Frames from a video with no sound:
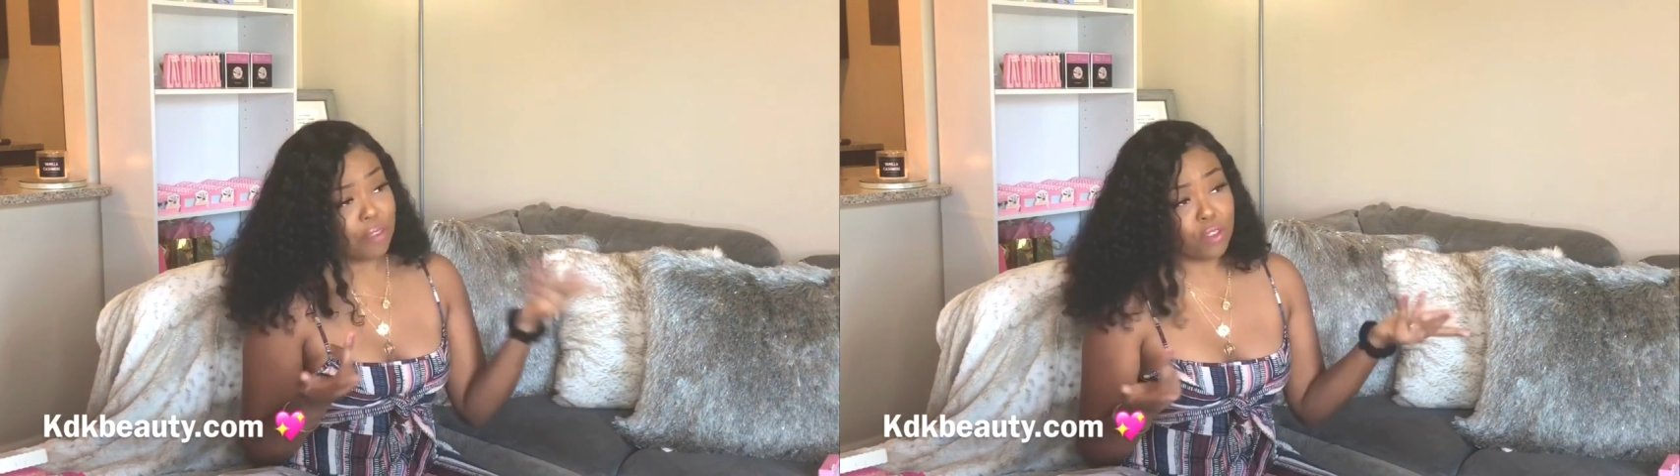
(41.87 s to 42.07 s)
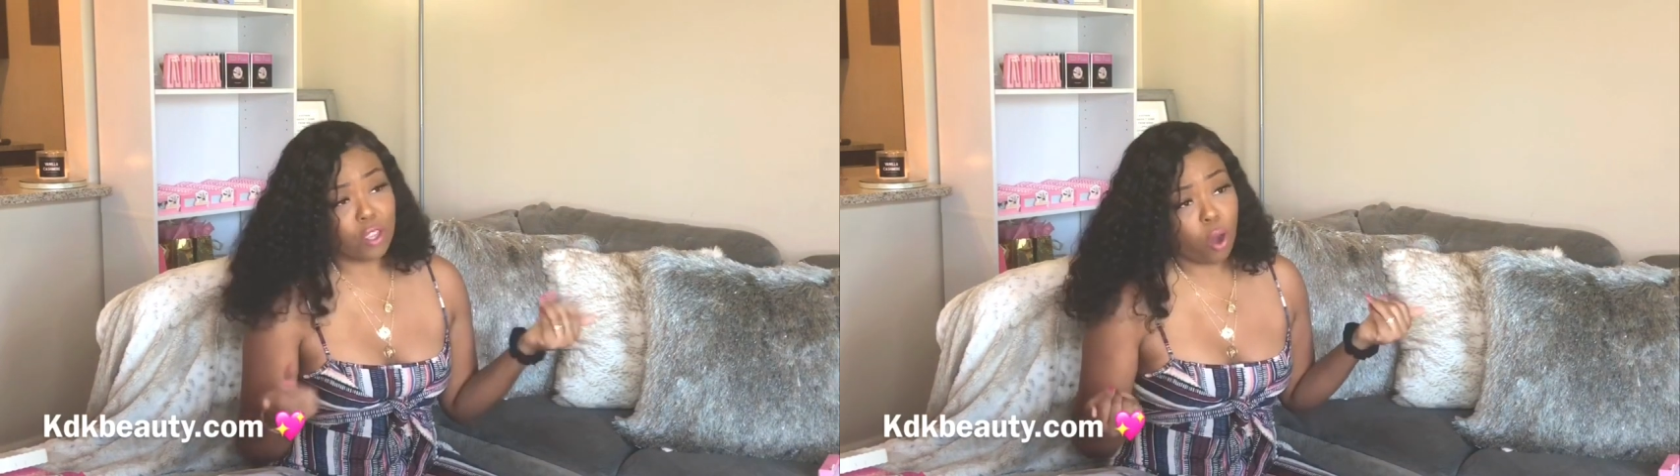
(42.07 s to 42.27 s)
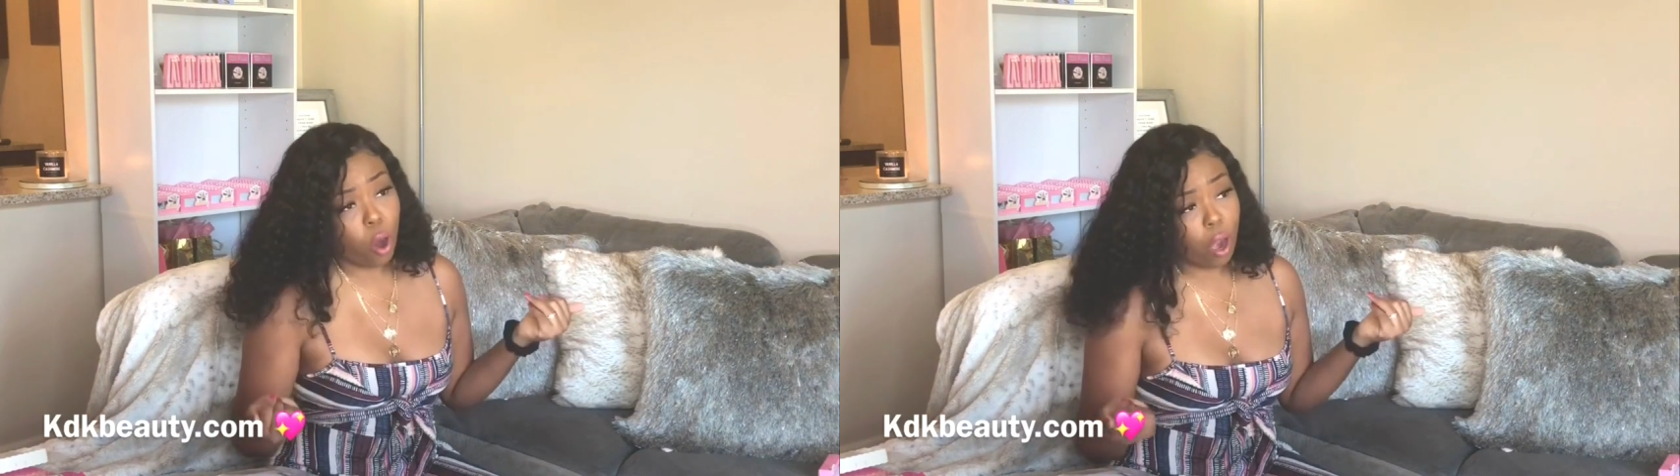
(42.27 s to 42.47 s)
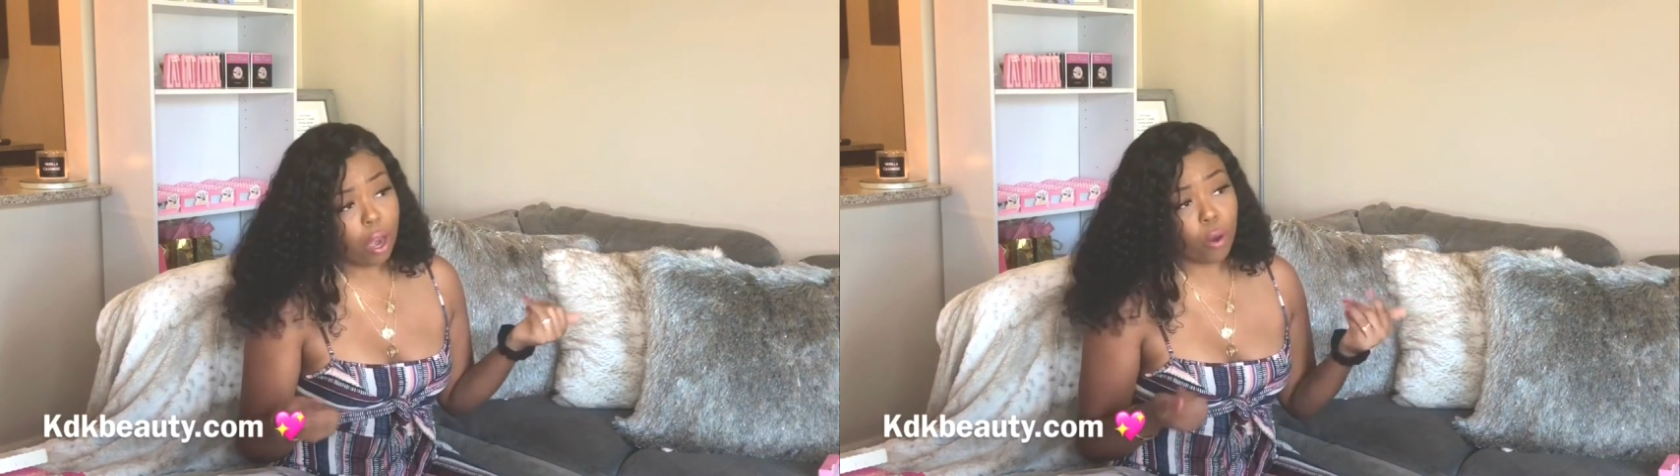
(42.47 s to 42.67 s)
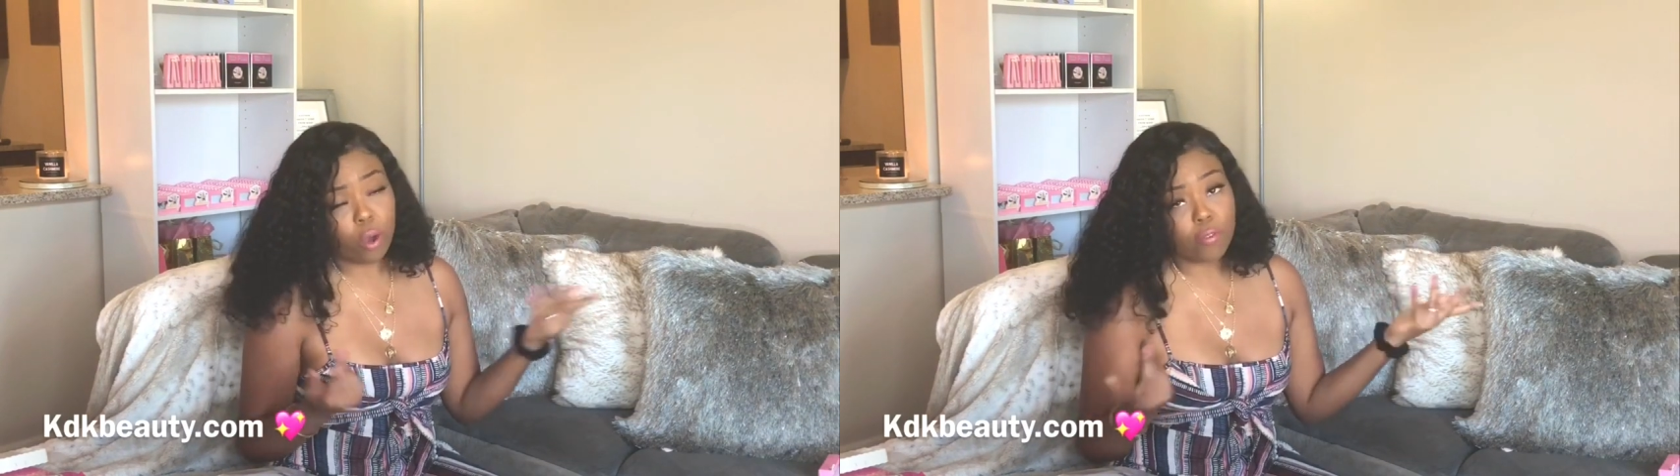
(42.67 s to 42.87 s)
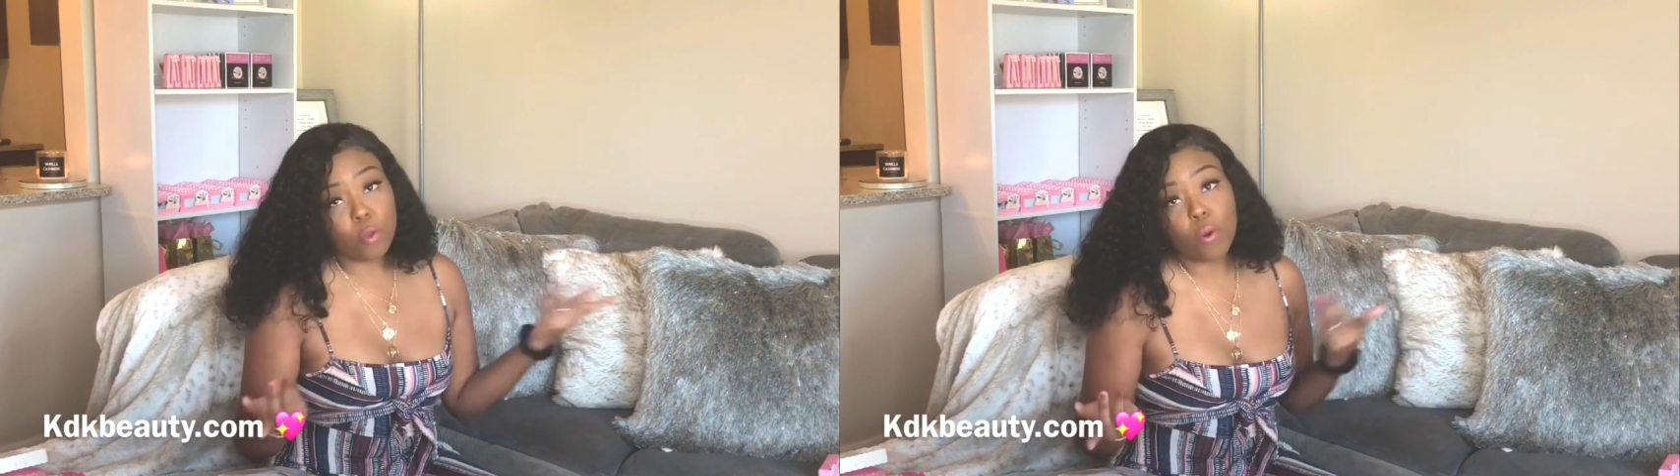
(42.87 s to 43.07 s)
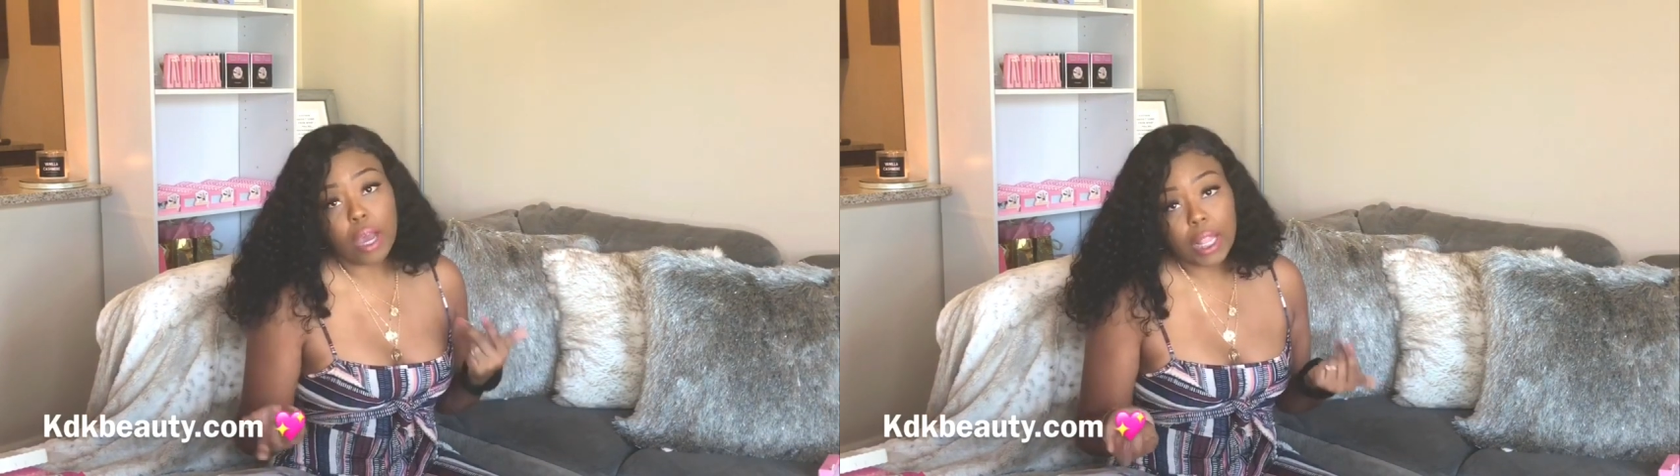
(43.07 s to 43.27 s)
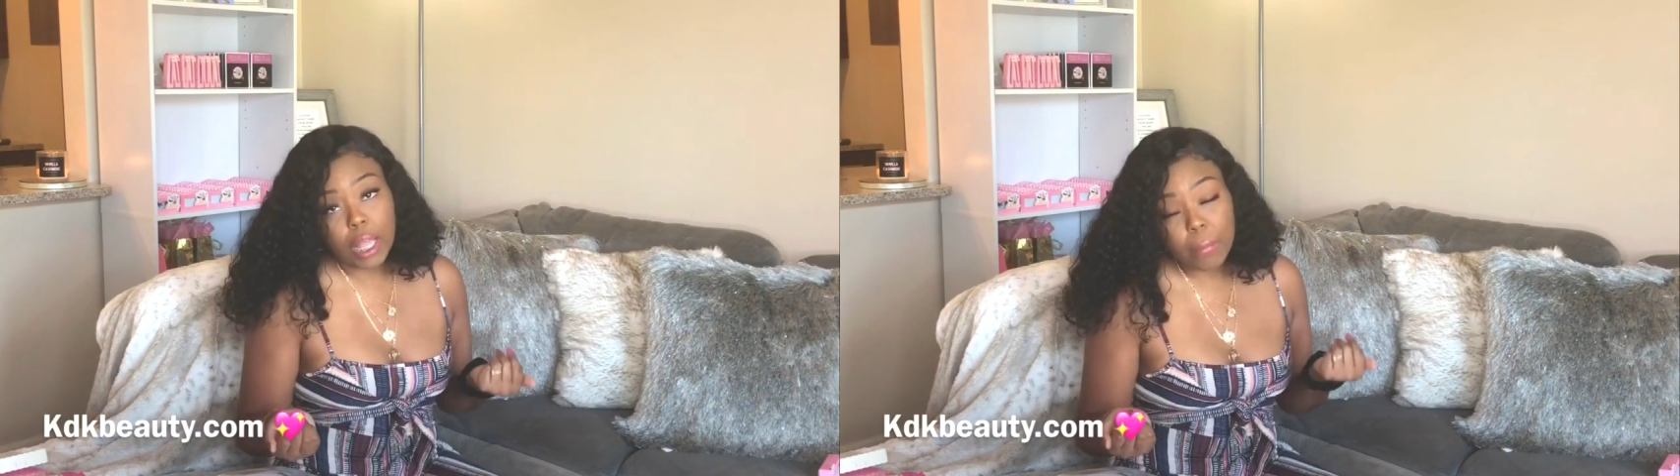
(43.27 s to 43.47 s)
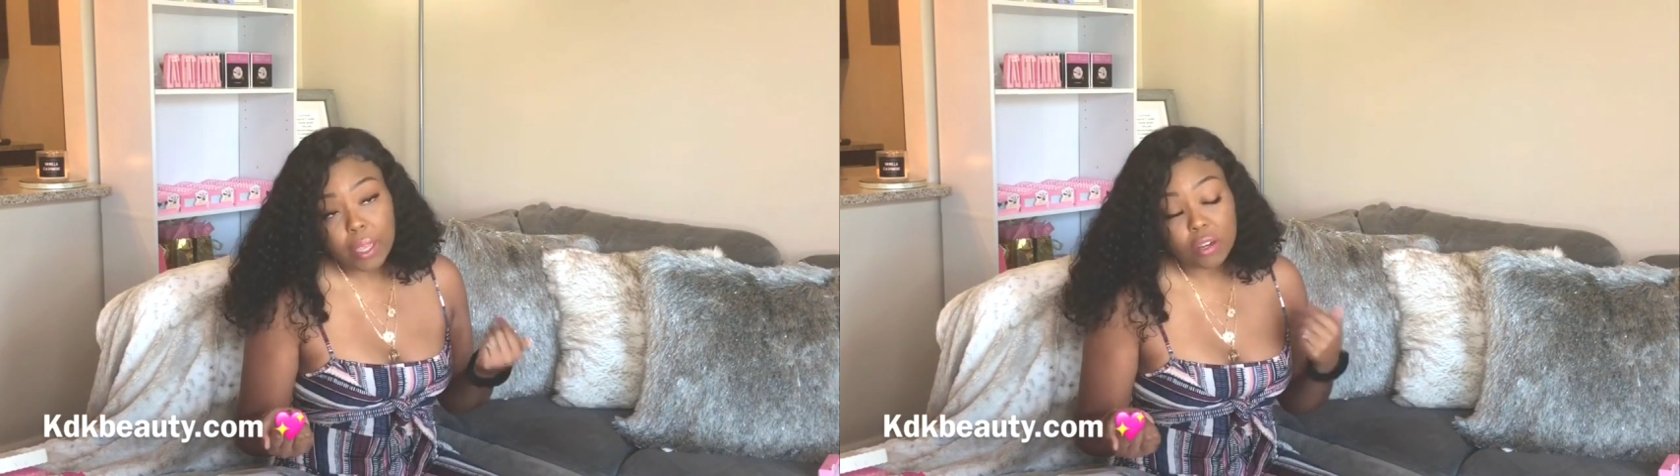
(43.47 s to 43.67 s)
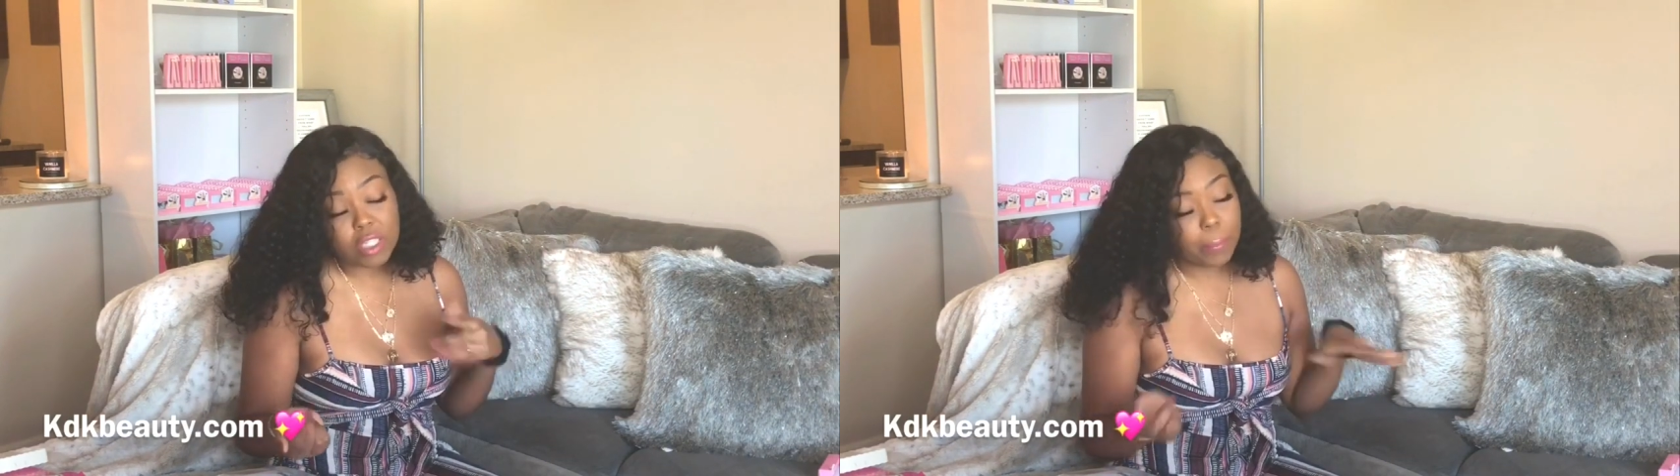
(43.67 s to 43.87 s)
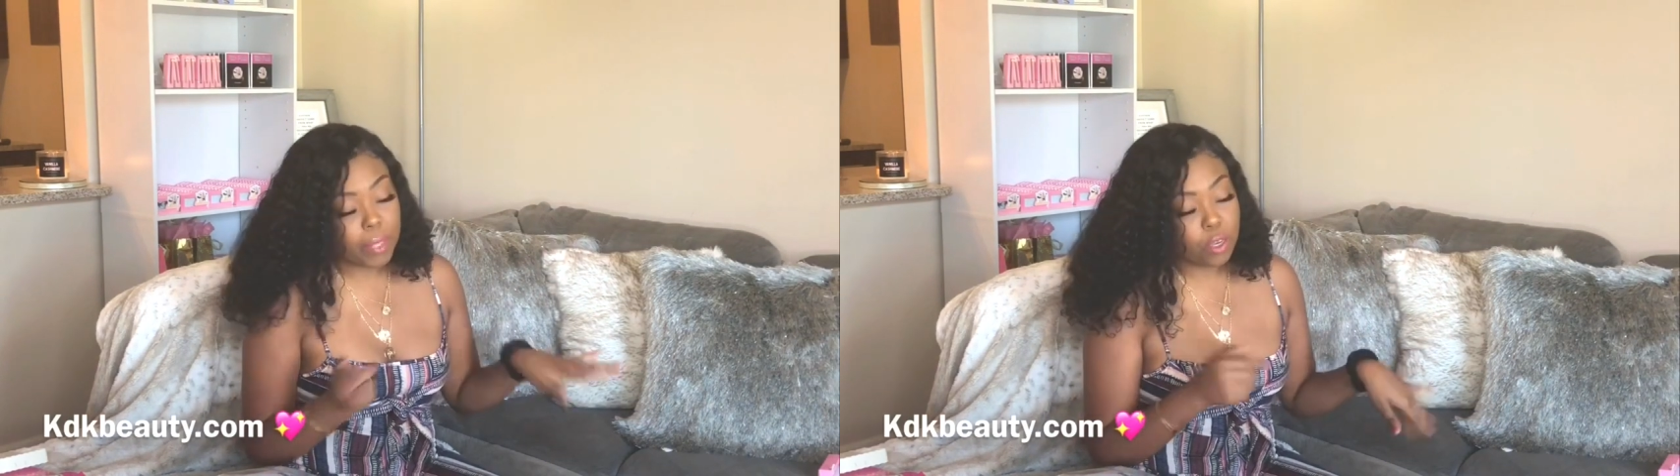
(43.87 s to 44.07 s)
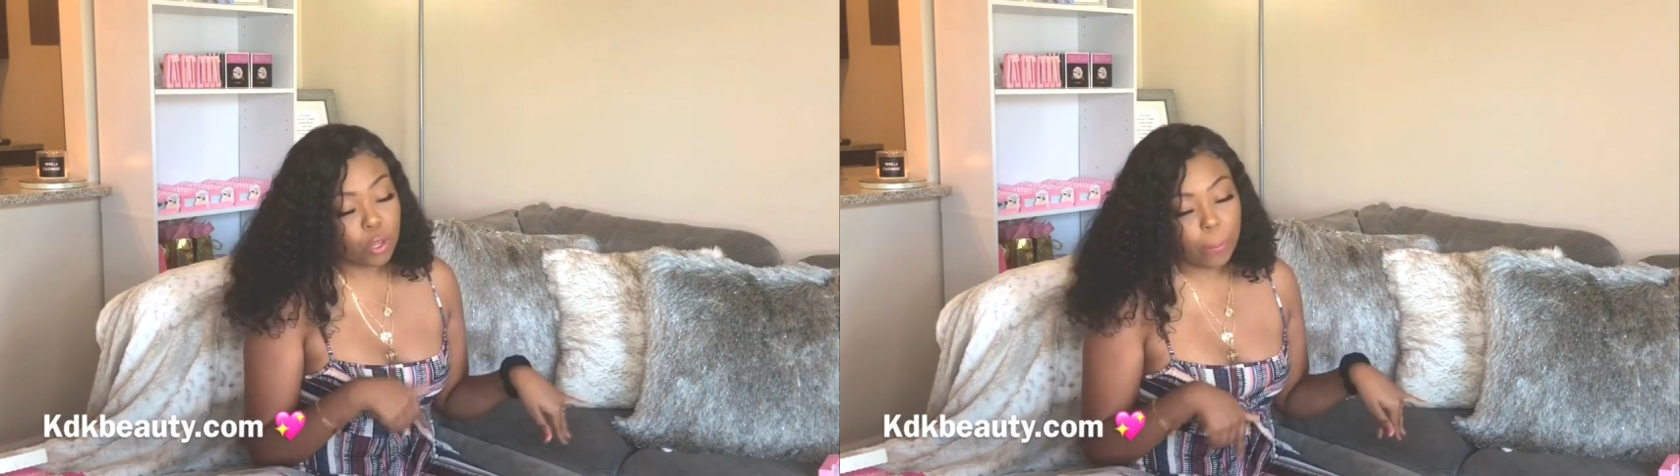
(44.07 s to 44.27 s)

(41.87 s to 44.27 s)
leave in your car, or if you're going clubbing or something,